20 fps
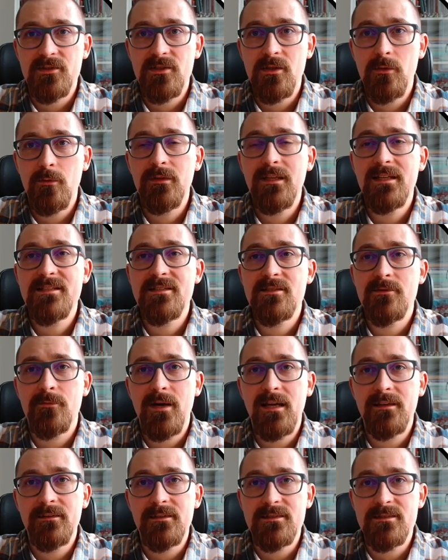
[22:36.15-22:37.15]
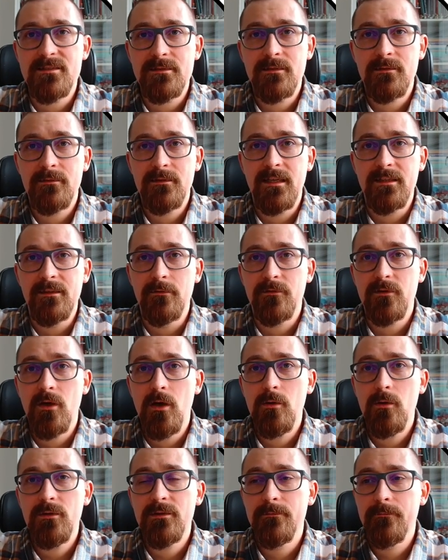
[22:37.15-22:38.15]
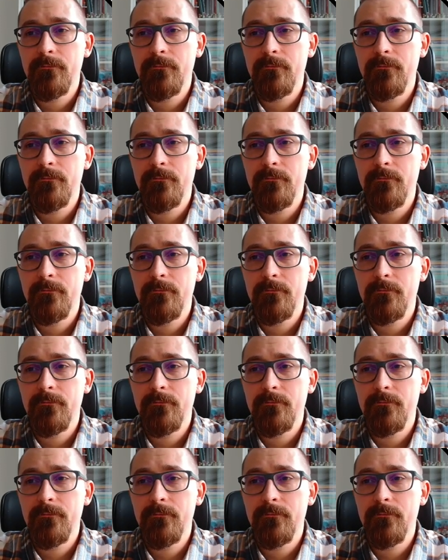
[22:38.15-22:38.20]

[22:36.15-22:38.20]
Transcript: So let's run this line of code.